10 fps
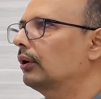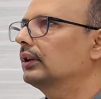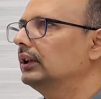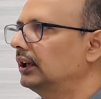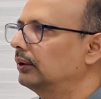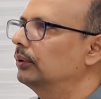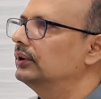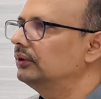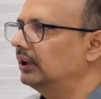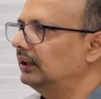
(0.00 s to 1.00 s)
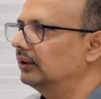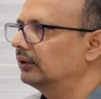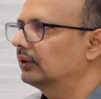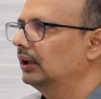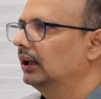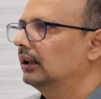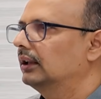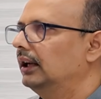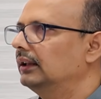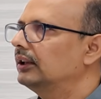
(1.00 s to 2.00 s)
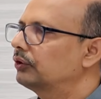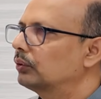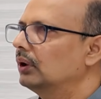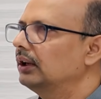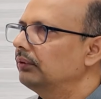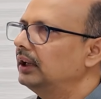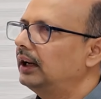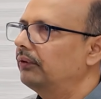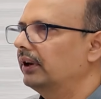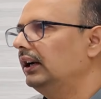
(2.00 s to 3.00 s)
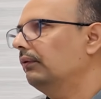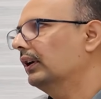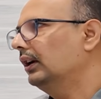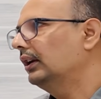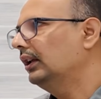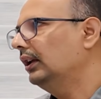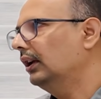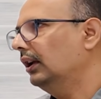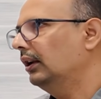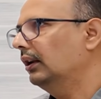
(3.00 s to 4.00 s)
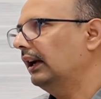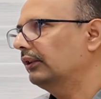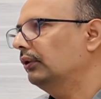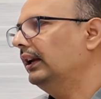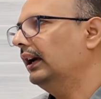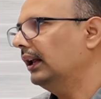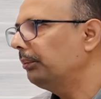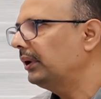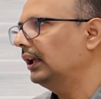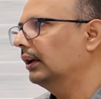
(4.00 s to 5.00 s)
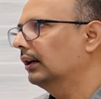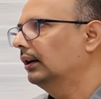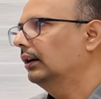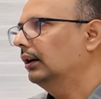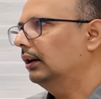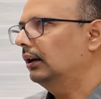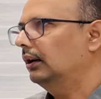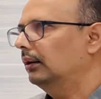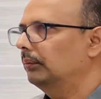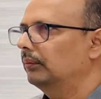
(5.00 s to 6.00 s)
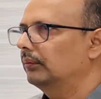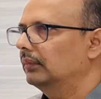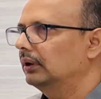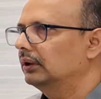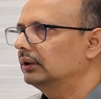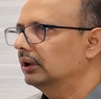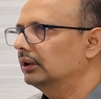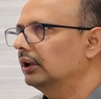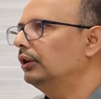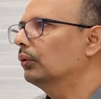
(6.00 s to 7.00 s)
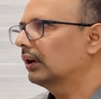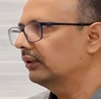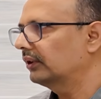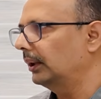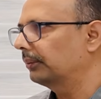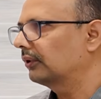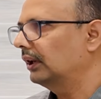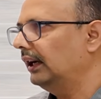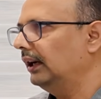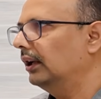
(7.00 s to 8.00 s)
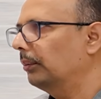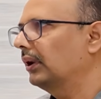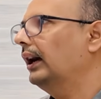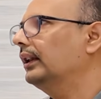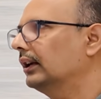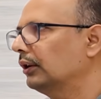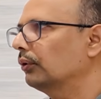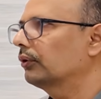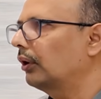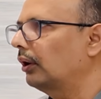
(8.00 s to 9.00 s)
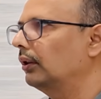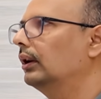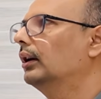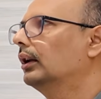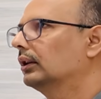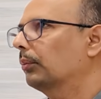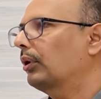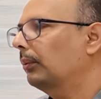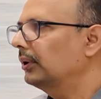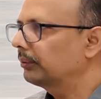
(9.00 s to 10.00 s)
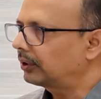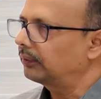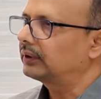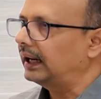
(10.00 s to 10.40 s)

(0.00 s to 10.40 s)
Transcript: or the technology changes, then that student will have very difficulty in actually adapting the new concepts and apply that to solve the problems of